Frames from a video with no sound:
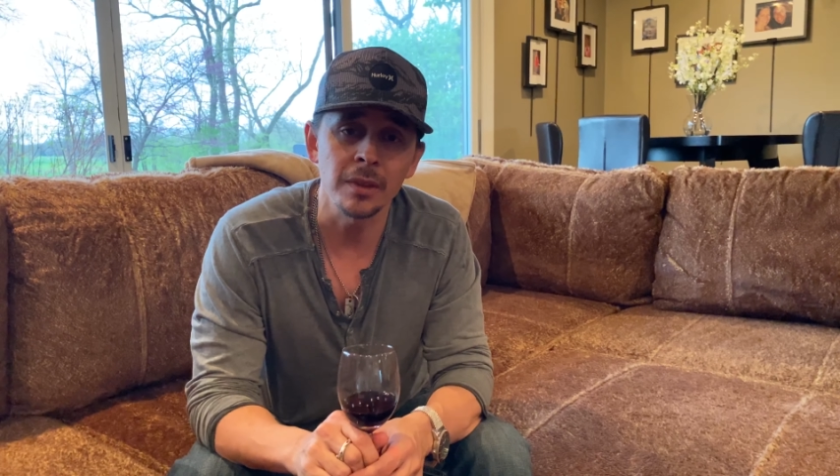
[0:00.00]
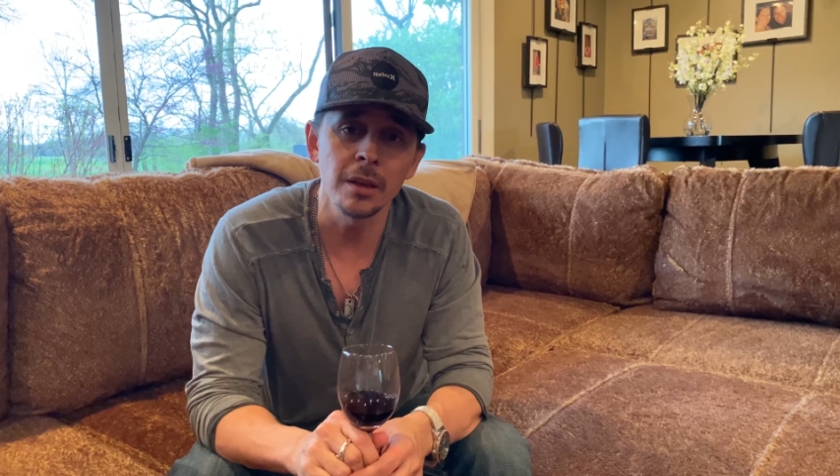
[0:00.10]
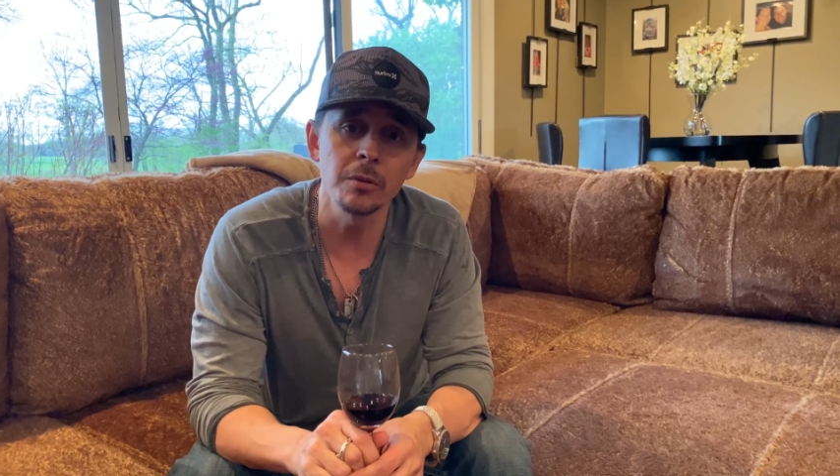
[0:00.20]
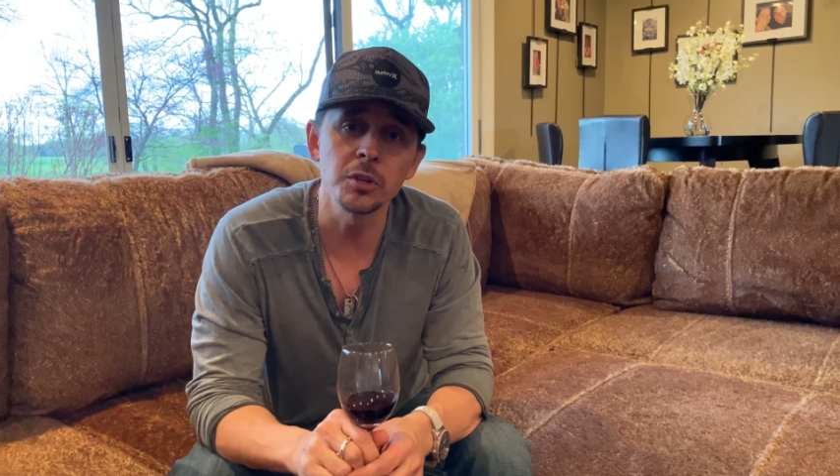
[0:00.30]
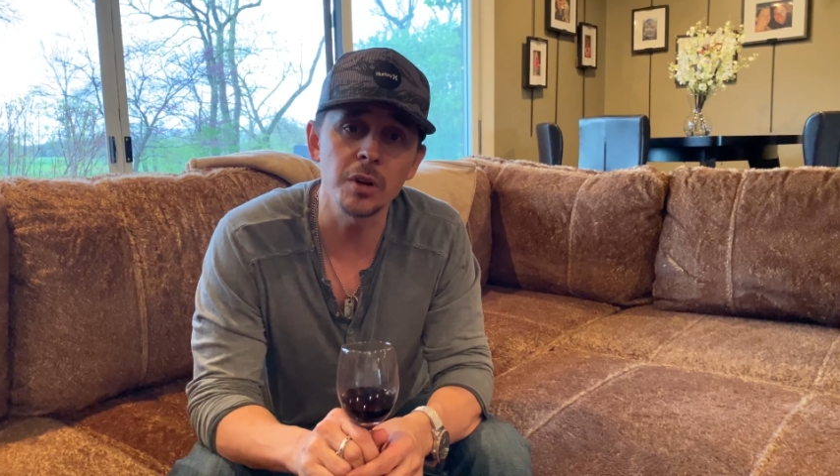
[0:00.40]

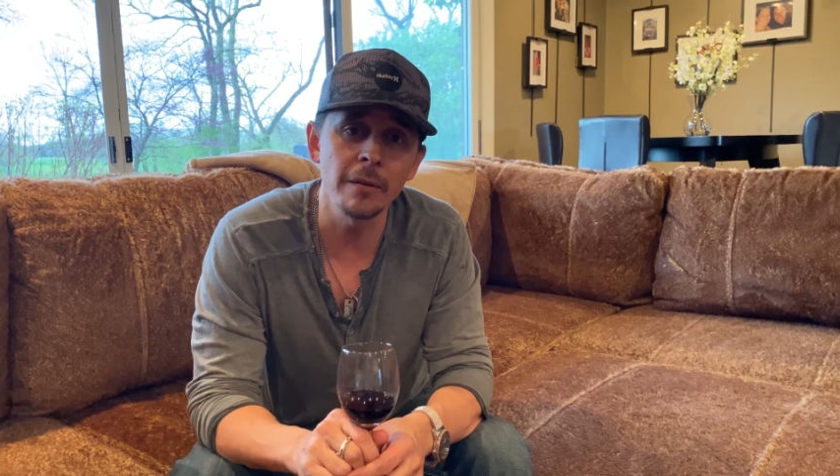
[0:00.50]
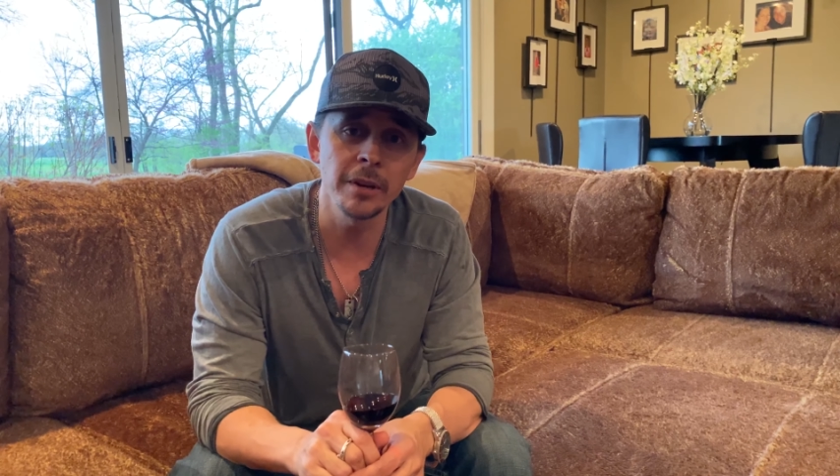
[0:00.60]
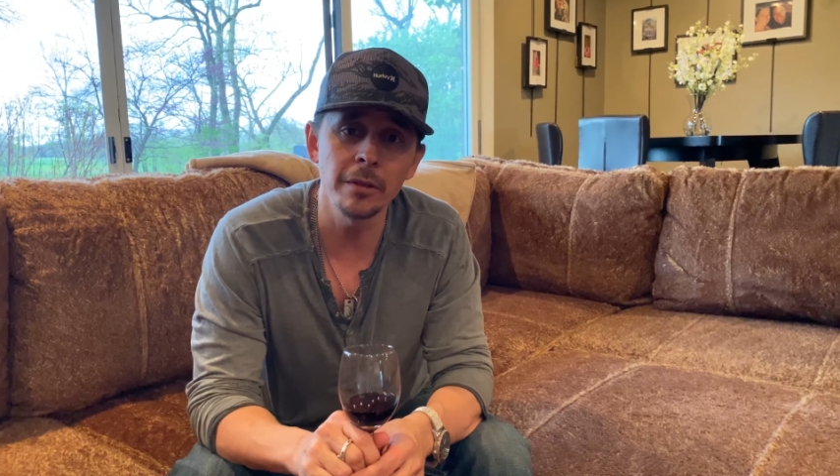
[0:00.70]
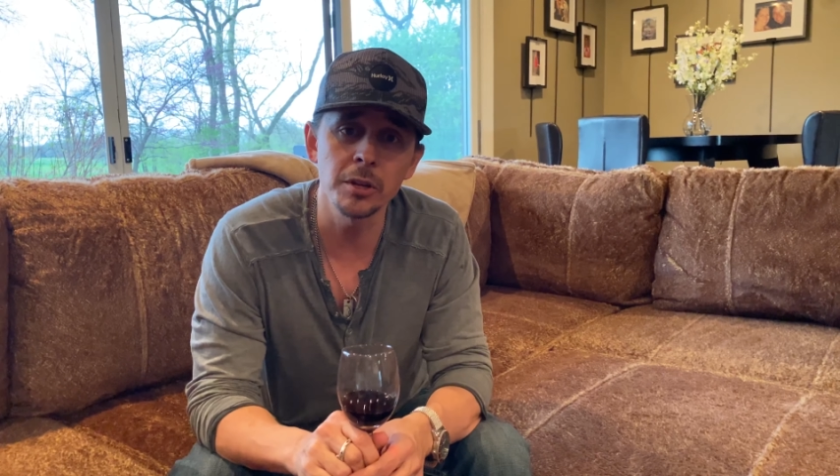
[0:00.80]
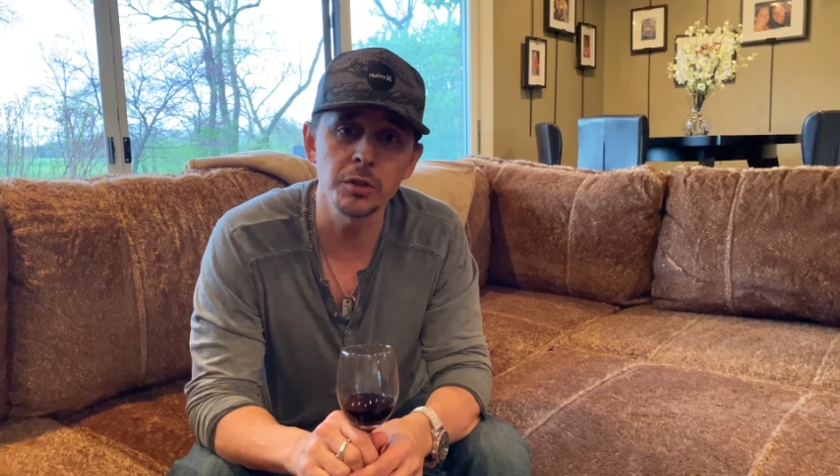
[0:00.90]
He was driving
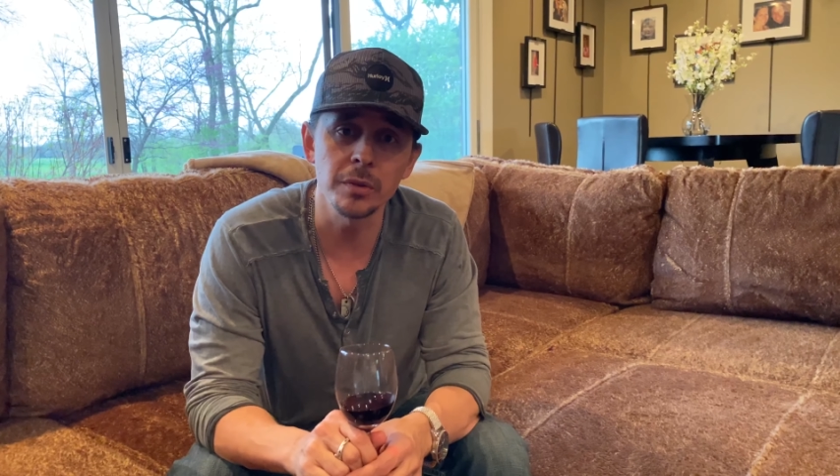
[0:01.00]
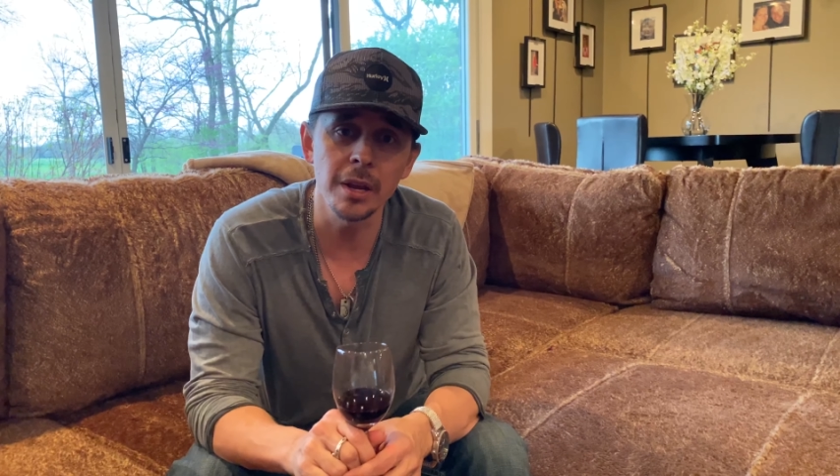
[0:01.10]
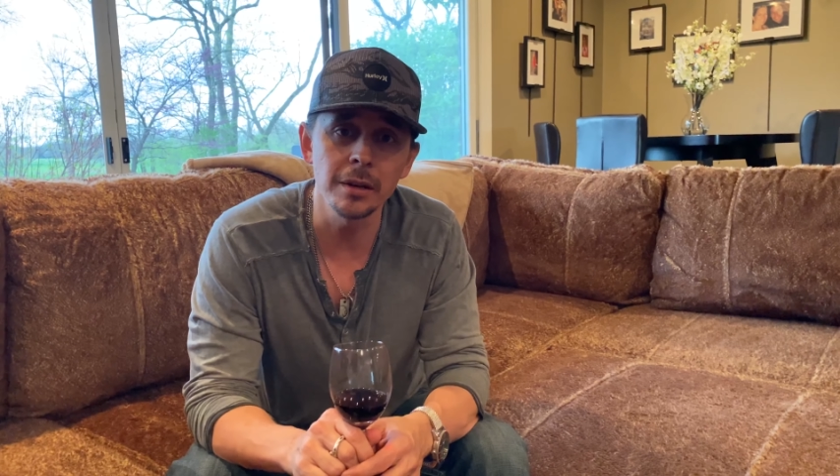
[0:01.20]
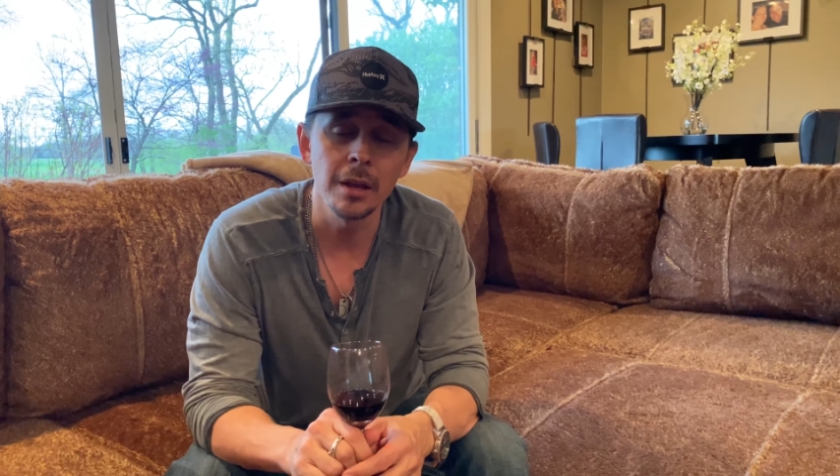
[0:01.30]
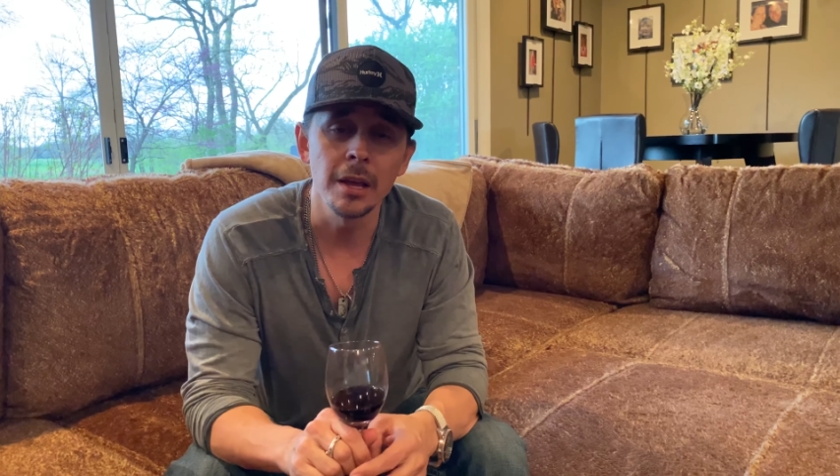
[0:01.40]
down the
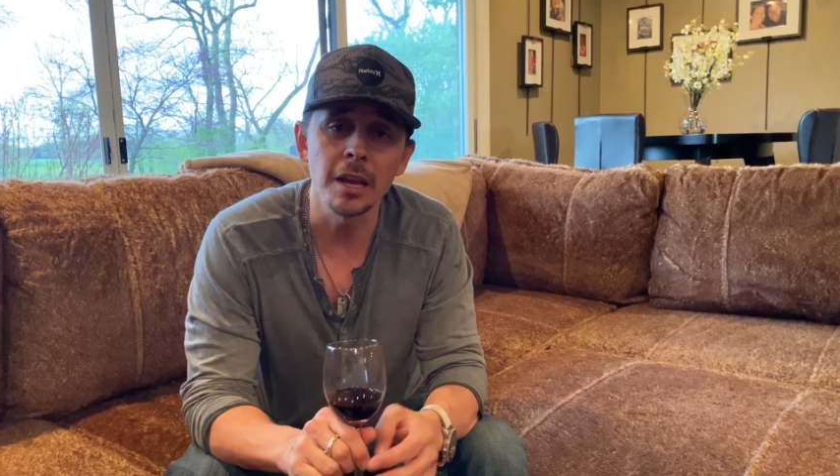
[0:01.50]
street,